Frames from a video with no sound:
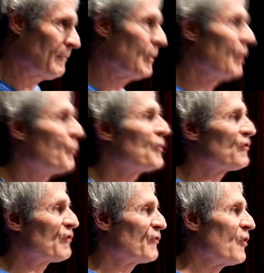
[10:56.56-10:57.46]
which is a
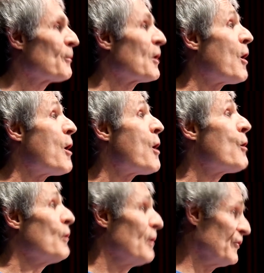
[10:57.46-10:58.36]
term that
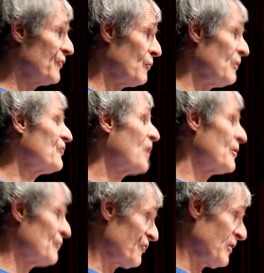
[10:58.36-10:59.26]
all attorneys
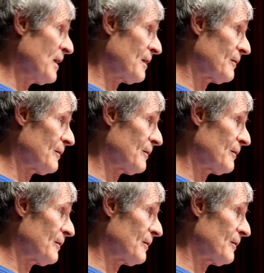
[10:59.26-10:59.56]
understand.